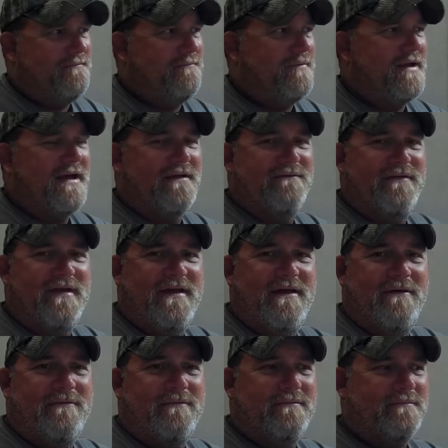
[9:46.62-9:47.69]
we got a
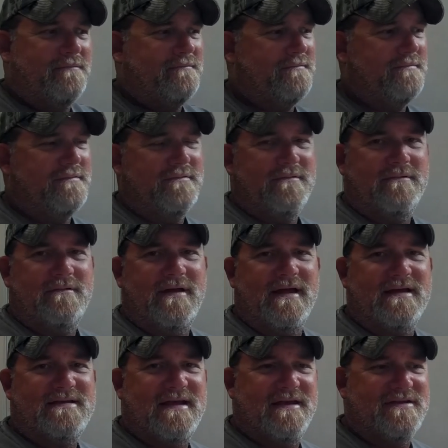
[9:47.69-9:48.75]
video, like
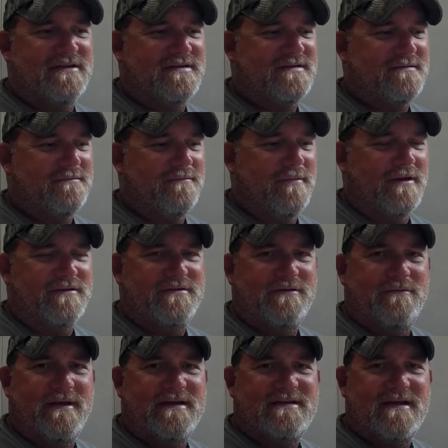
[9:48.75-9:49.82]
I said, just,
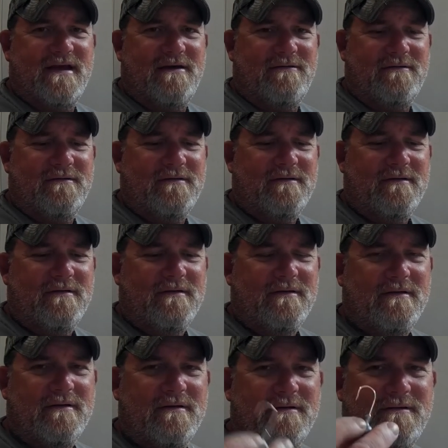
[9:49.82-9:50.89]
2 weeks ago?
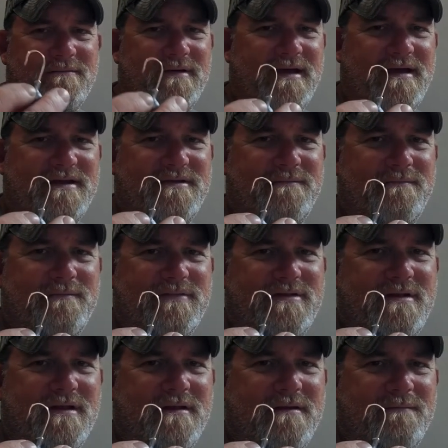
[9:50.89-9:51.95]
We had a
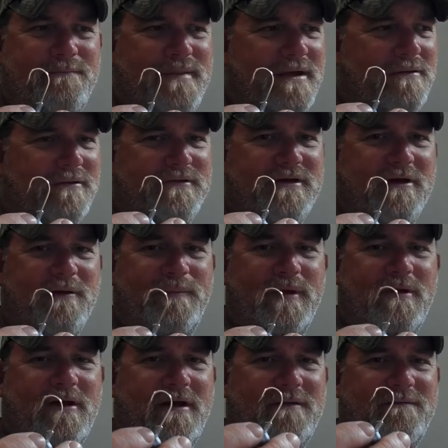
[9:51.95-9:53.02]
big old
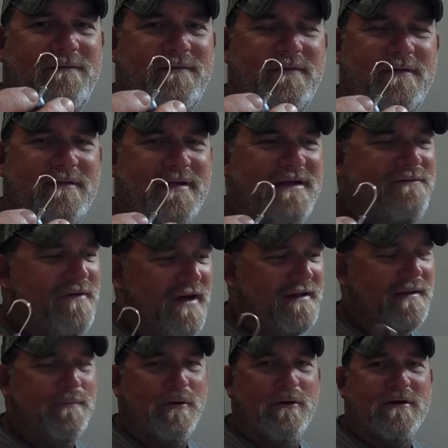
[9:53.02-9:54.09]
tarpon on. He
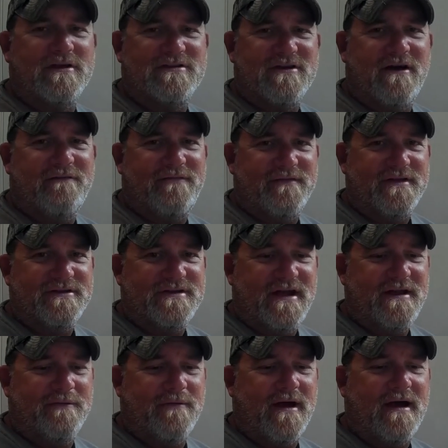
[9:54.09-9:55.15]
finally broke us off in the
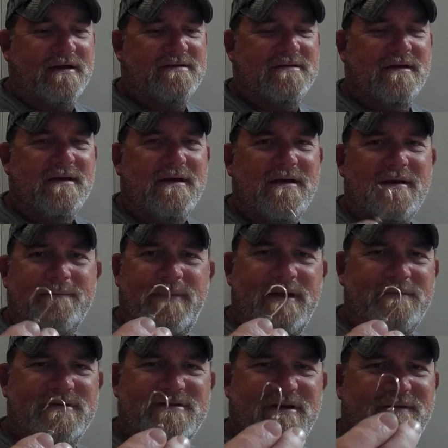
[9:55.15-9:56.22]
jetty rocks. But
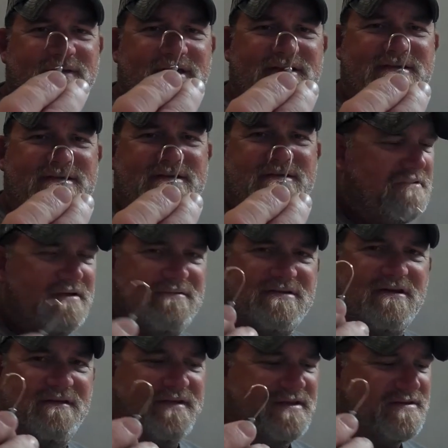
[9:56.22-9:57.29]
he was on this. It was
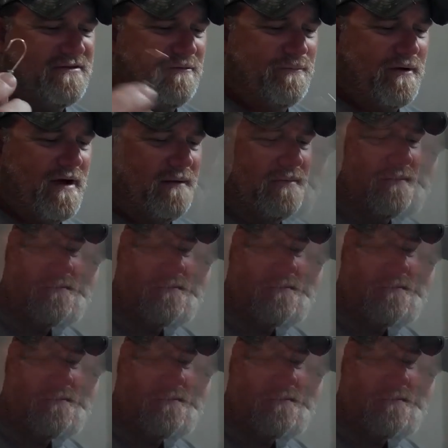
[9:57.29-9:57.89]
on this, no problem.